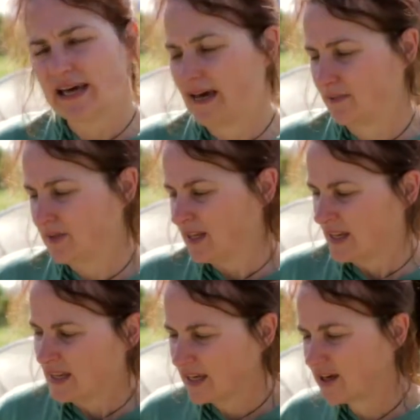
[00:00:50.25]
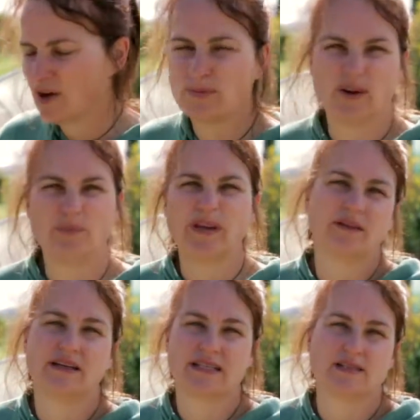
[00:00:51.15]
Um, and they cope a lot
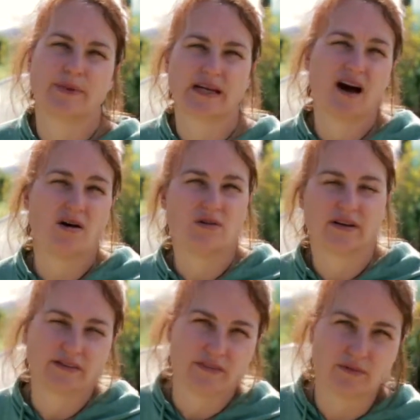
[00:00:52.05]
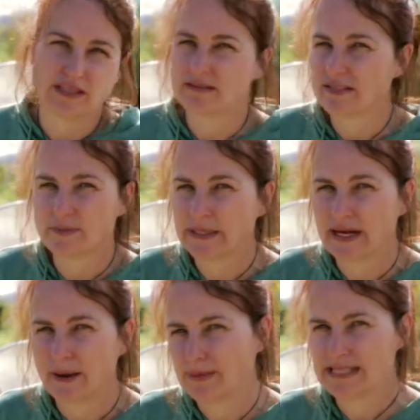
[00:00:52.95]
better when it's a bit cold and if the weather is a bit
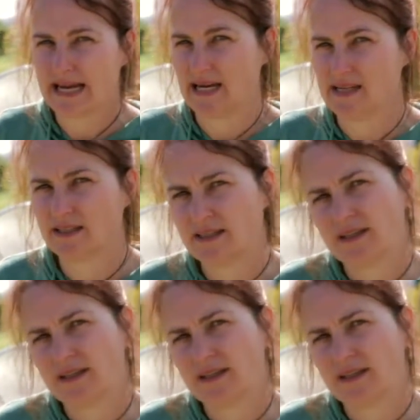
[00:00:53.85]
up and downy.